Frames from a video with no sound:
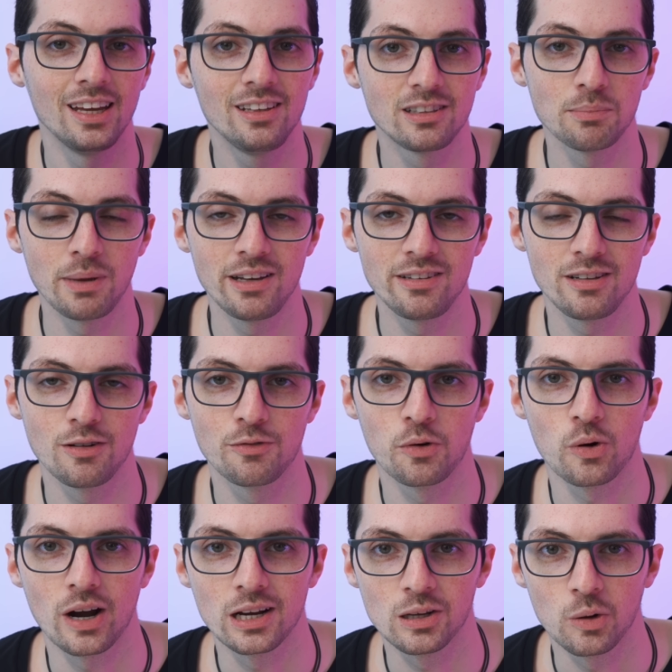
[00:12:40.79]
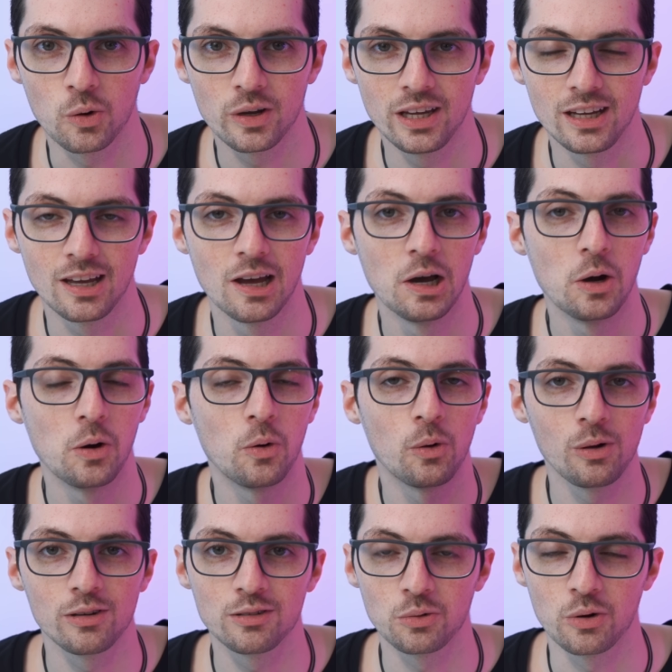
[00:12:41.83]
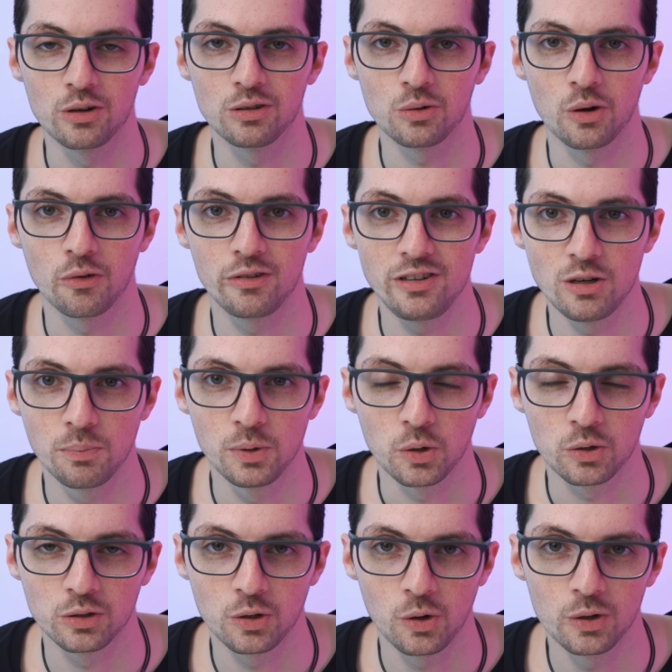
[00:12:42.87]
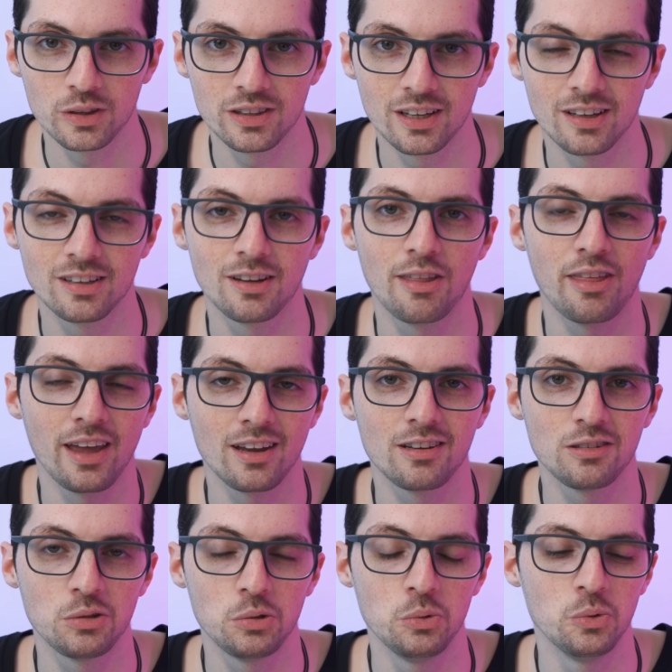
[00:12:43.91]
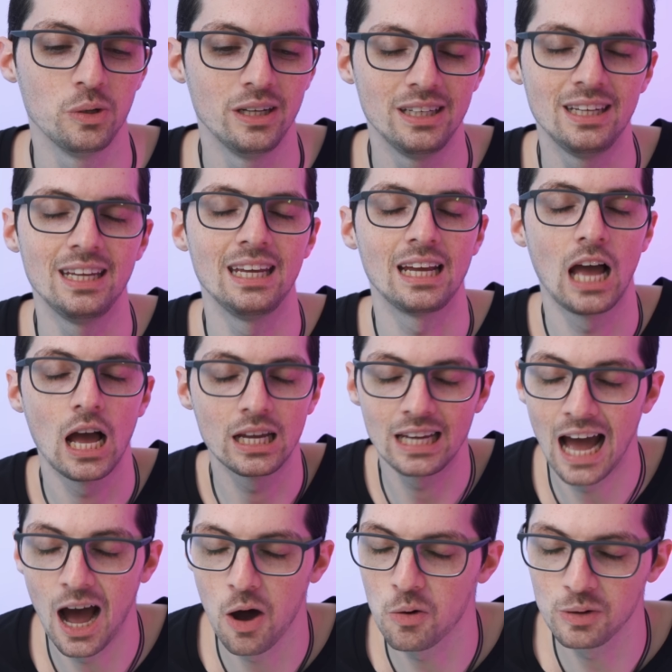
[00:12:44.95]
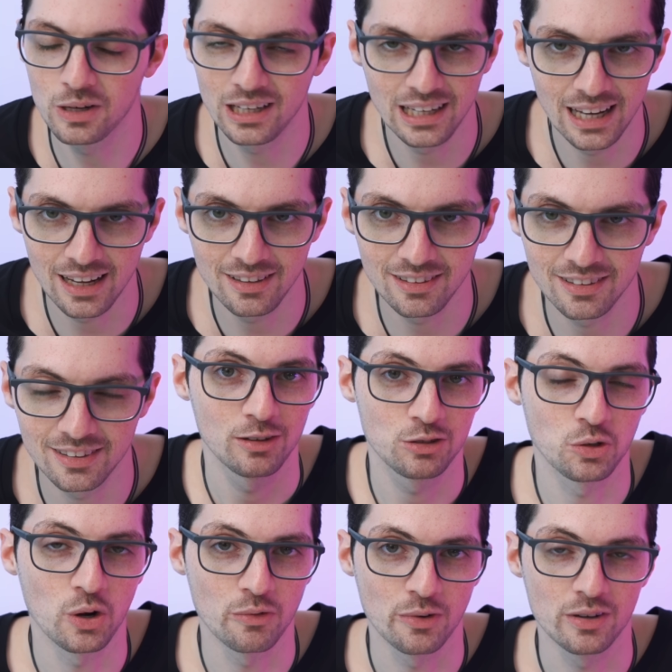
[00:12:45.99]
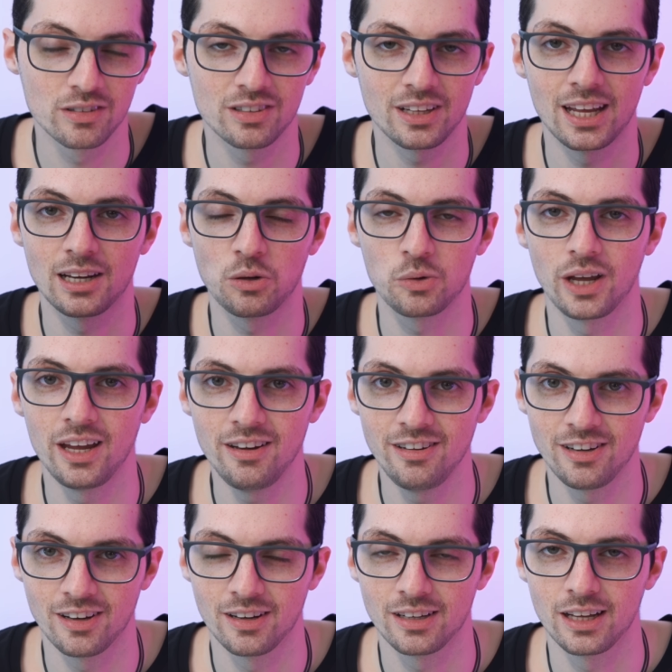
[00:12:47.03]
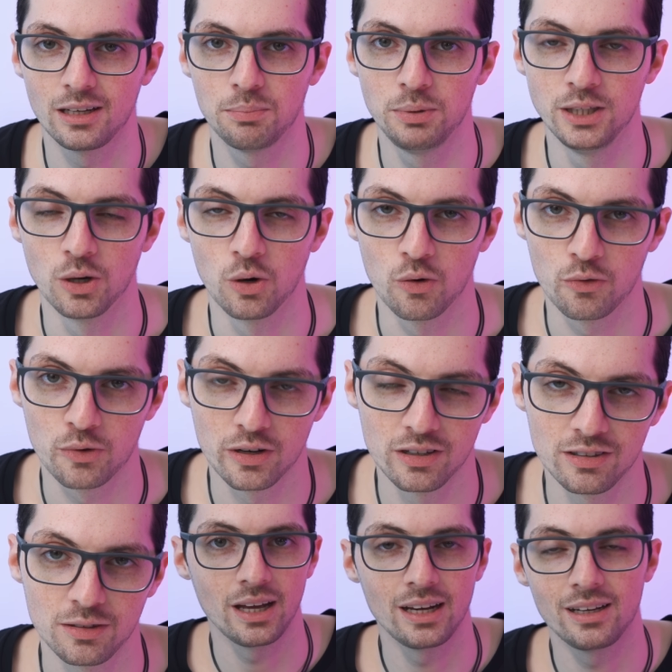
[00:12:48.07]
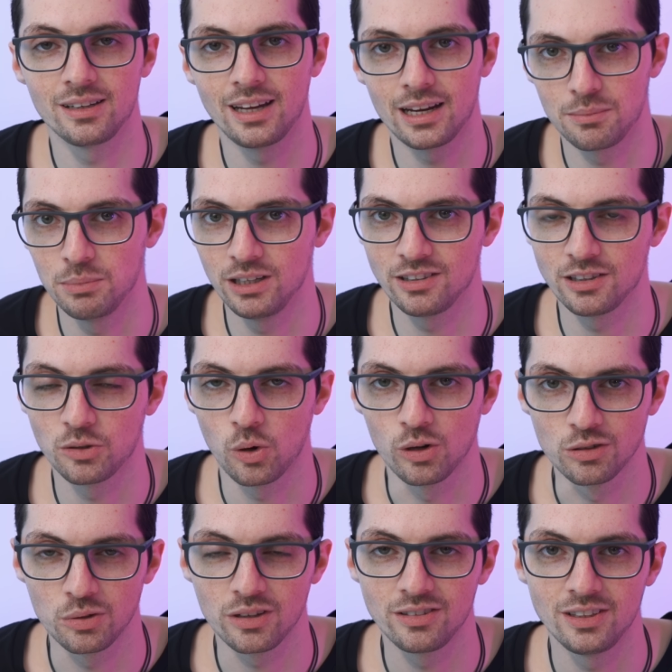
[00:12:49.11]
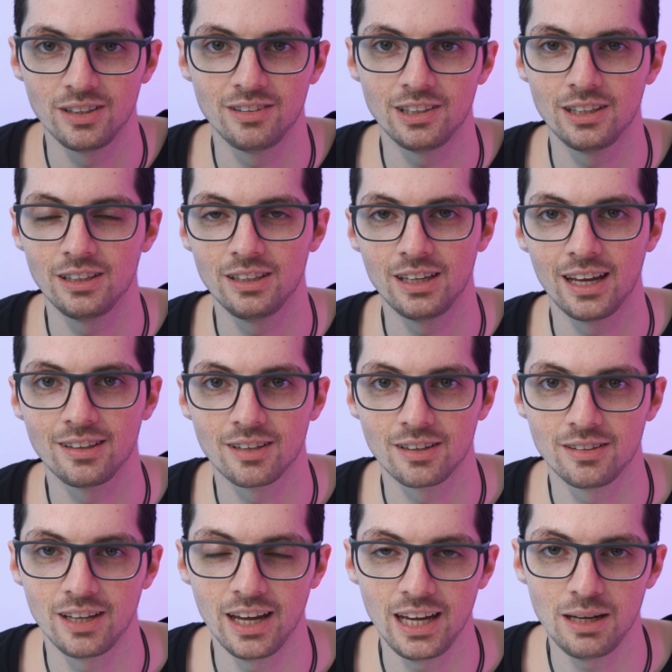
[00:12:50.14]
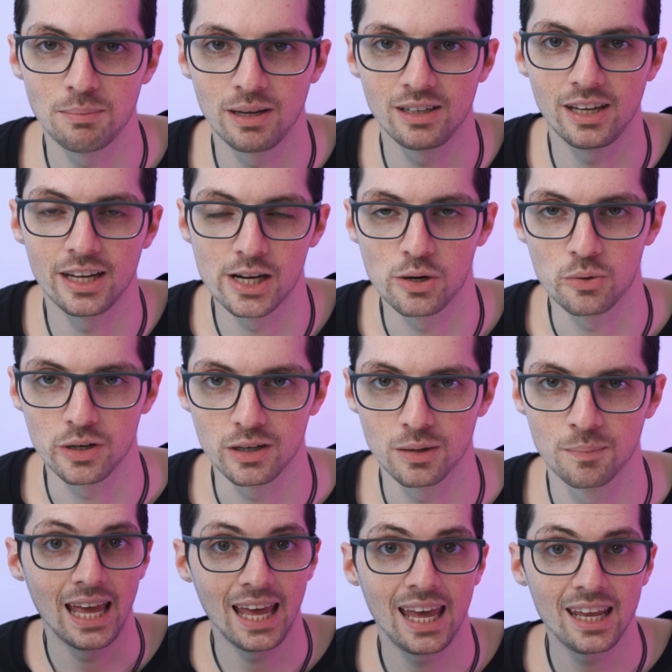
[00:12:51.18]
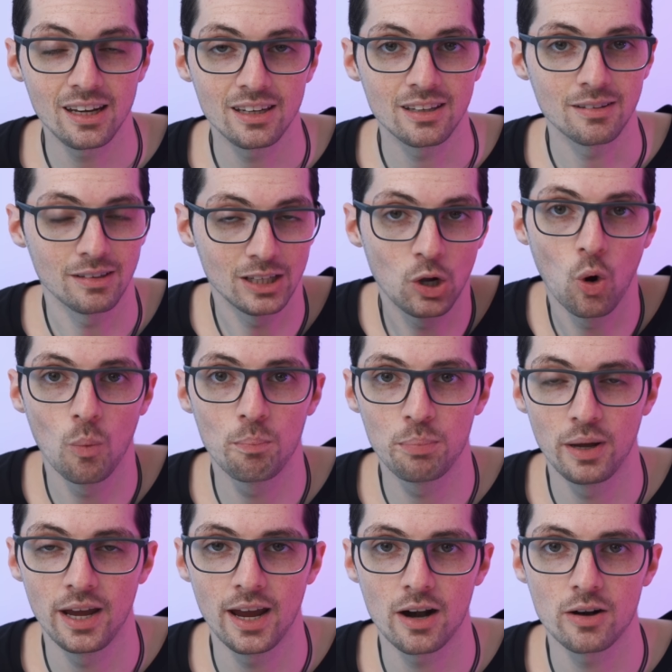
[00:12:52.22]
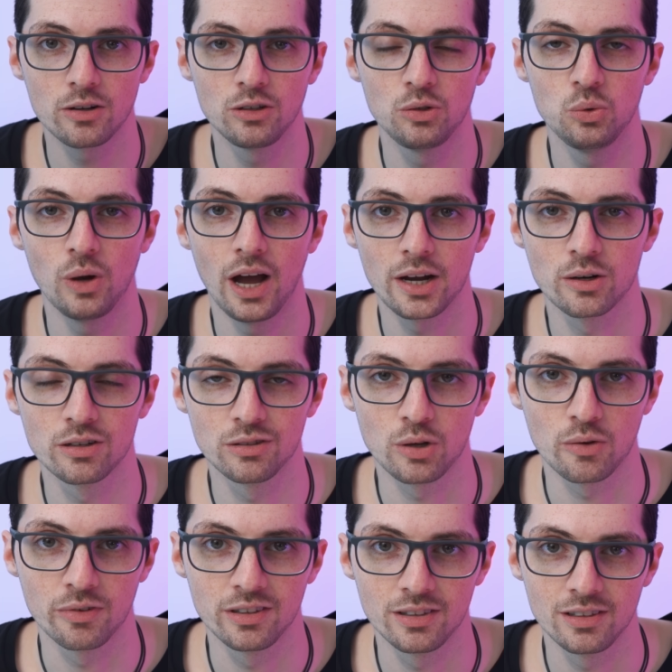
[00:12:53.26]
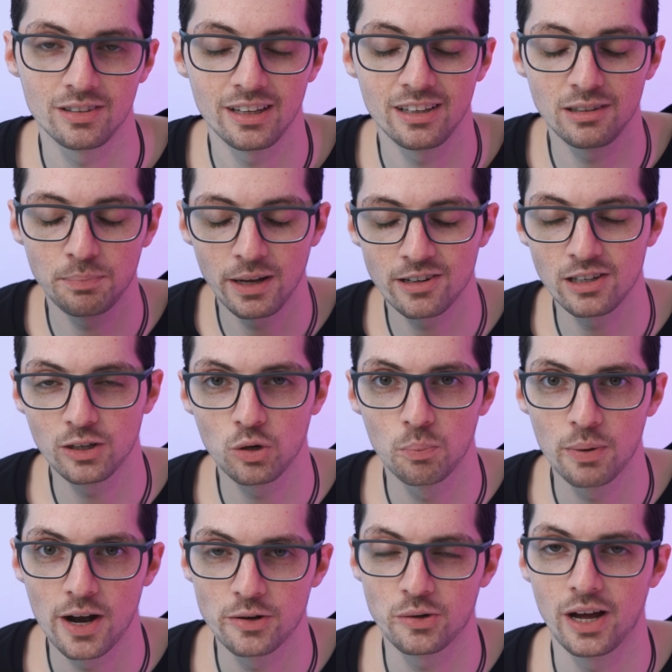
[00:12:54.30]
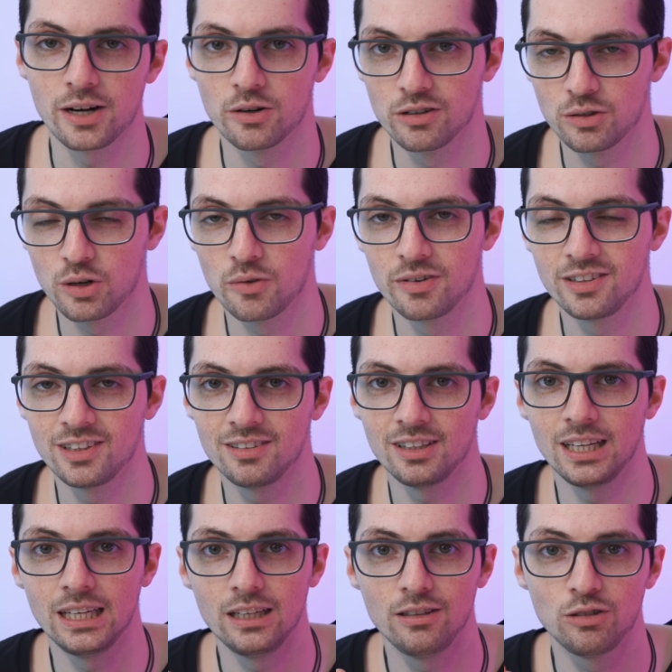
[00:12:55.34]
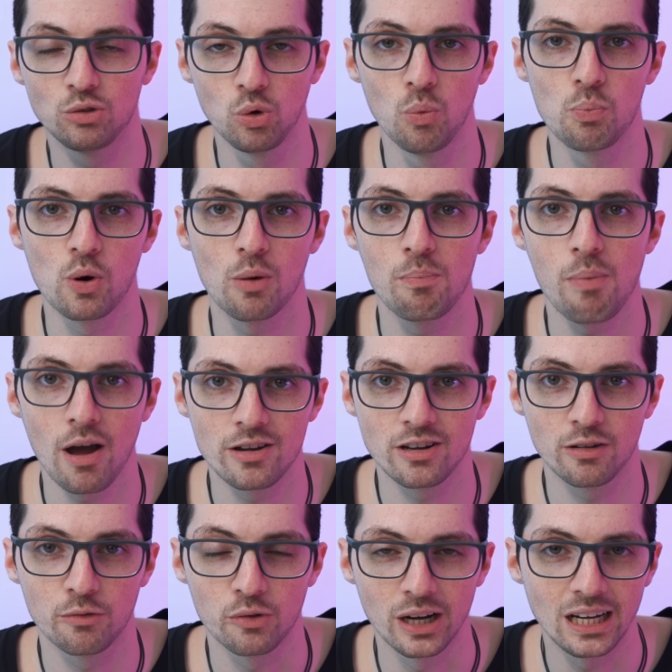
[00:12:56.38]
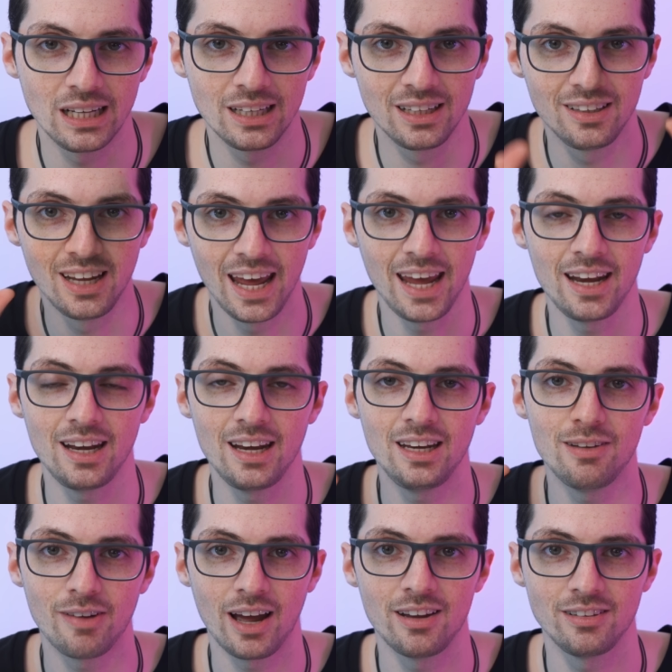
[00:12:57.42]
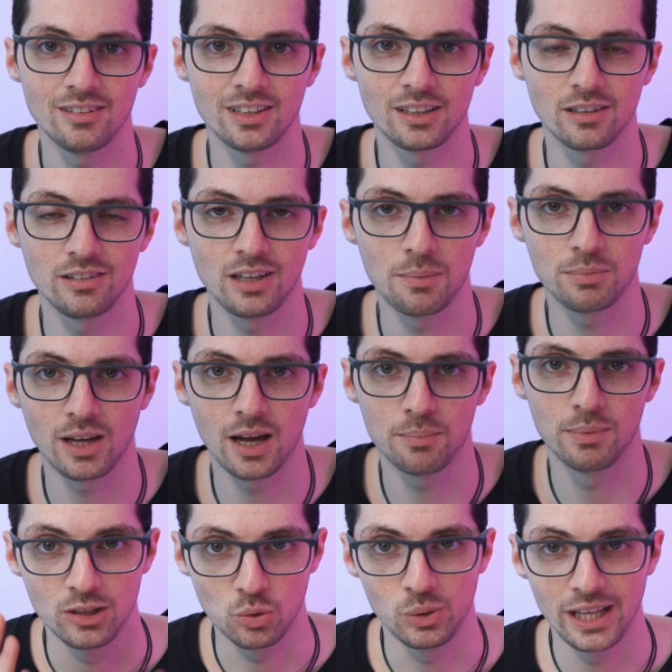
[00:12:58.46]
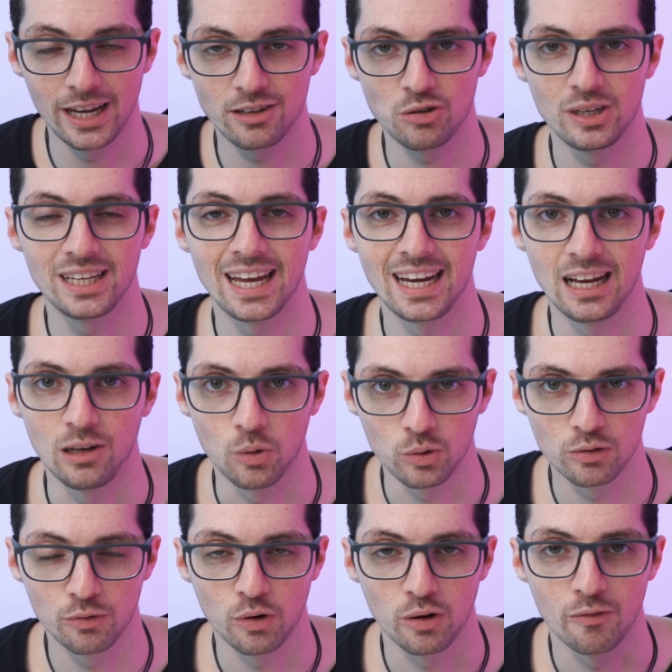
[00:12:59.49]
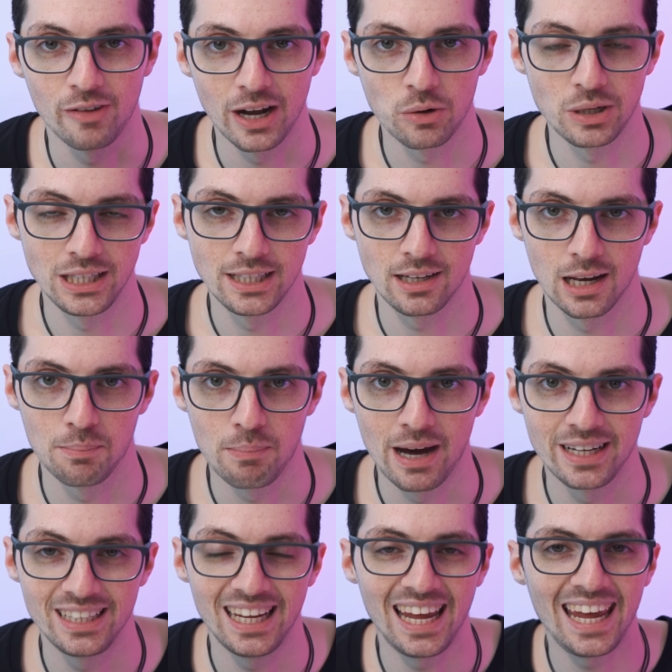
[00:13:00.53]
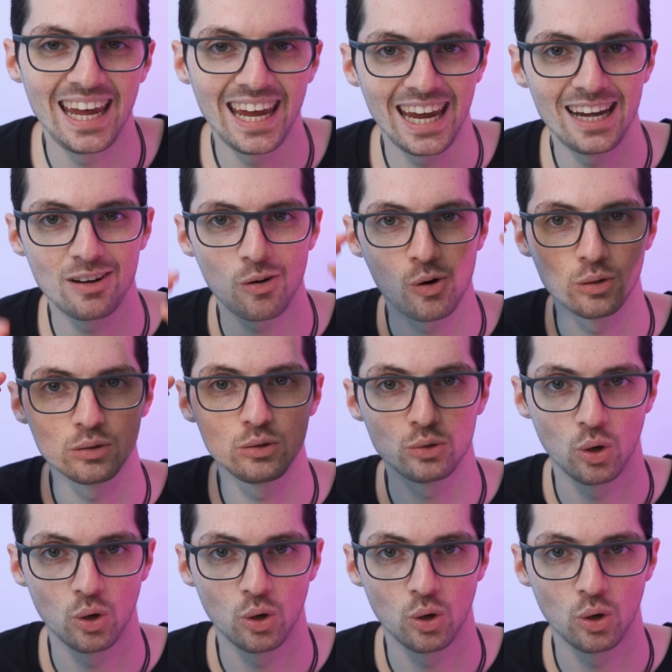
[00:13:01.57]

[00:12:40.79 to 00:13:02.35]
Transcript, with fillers: it's amazing for unlocking all sorts of geo-blocked content thanks to the countless servers and location that PIA offers. And that means it also exceeds in the entertainment area. And compared to other services, especially compared to other services, it is super budget friendly. 10 devices at the same time, you will actually get a lot for very little money. And on